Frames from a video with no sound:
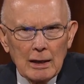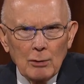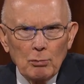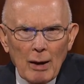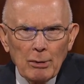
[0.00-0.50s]

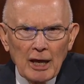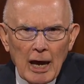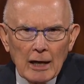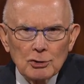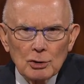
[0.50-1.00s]
in public
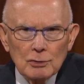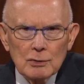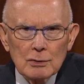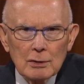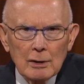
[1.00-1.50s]

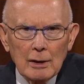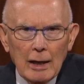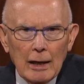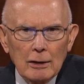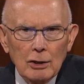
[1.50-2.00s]
actions
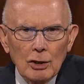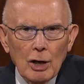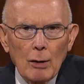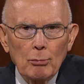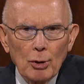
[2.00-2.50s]
and in
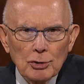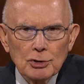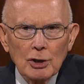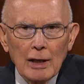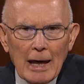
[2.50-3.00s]
our
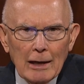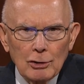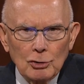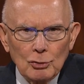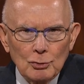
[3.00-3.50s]
personal
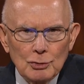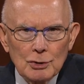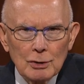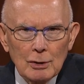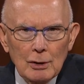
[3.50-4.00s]
attitudes.